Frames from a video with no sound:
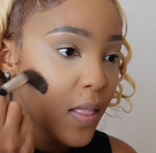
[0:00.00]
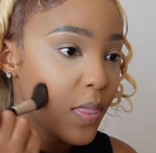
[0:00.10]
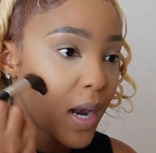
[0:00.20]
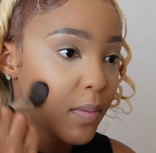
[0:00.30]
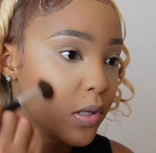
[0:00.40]

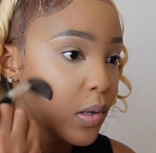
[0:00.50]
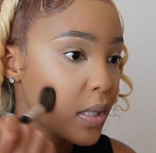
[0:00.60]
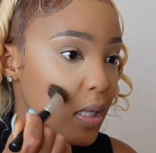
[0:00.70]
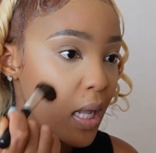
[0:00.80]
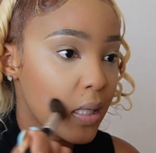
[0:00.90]
that I'm
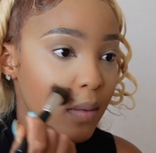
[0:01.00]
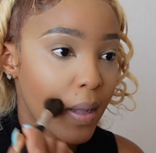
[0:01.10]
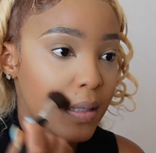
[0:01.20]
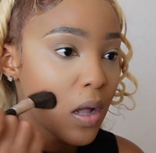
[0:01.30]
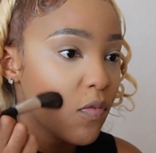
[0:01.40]
associating
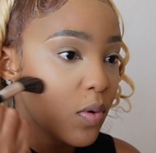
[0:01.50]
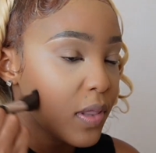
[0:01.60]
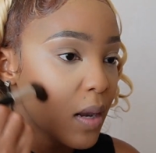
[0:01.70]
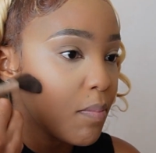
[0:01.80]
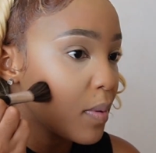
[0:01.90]
myself with
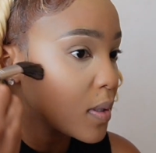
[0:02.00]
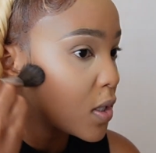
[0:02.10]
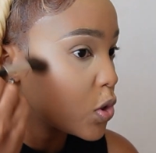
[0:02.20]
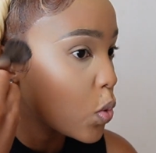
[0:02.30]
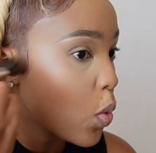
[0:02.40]
and
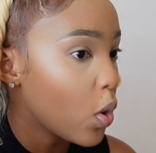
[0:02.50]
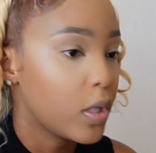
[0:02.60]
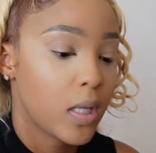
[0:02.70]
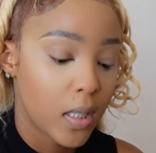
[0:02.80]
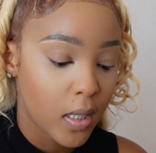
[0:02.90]
building
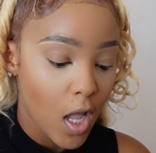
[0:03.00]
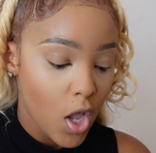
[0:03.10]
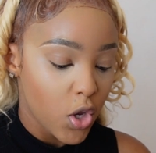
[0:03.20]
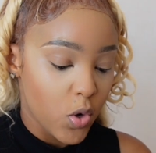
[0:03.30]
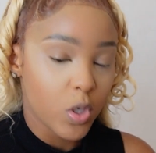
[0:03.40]
towards is,
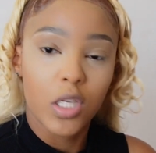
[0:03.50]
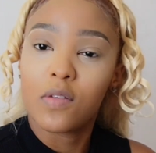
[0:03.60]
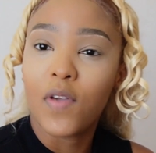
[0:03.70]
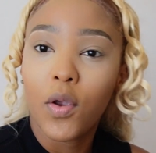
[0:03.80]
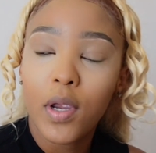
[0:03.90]
you know, she's